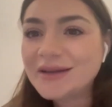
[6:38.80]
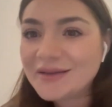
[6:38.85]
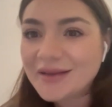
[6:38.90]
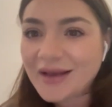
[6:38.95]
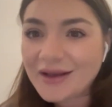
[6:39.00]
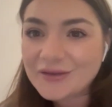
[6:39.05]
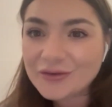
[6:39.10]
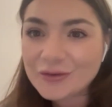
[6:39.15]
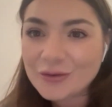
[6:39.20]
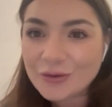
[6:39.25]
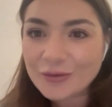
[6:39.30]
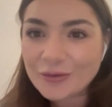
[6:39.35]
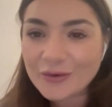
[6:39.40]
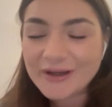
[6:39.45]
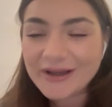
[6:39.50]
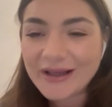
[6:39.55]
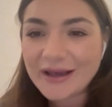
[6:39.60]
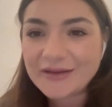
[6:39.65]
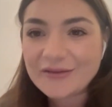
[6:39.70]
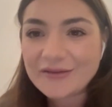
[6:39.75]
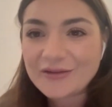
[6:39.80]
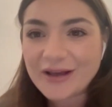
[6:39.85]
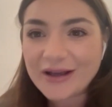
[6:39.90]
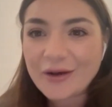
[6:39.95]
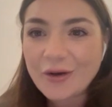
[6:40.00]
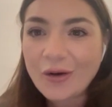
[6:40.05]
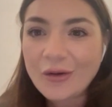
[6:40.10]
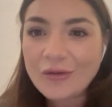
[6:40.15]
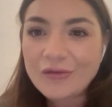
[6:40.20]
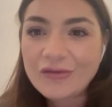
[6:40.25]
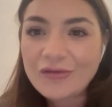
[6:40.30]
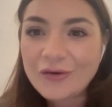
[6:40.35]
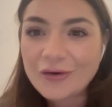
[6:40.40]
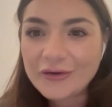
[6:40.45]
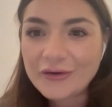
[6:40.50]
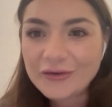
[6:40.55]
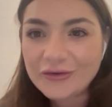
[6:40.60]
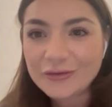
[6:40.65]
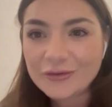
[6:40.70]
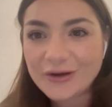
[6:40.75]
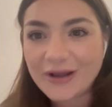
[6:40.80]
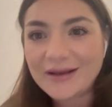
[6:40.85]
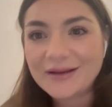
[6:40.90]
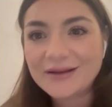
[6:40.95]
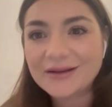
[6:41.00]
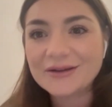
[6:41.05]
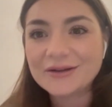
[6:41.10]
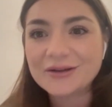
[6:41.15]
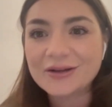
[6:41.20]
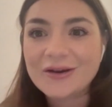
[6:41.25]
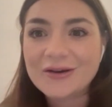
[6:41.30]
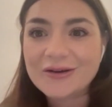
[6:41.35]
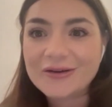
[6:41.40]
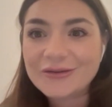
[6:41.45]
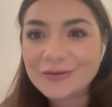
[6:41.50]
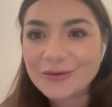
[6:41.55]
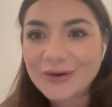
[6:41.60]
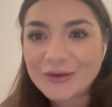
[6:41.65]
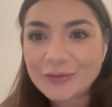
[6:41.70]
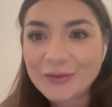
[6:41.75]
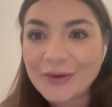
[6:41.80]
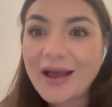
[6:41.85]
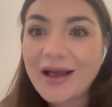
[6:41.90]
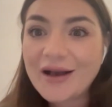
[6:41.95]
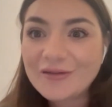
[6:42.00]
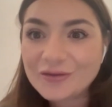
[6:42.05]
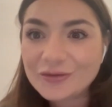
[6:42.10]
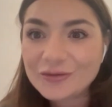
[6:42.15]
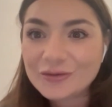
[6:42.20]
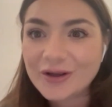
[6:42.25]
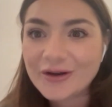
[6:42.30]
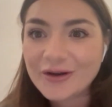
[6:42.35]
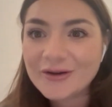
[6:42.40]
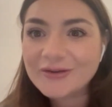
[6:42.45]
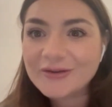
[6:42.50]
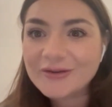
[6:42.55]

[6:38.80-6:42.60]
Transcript: In high school, we're kind of like all forced to like learn what we have to learn.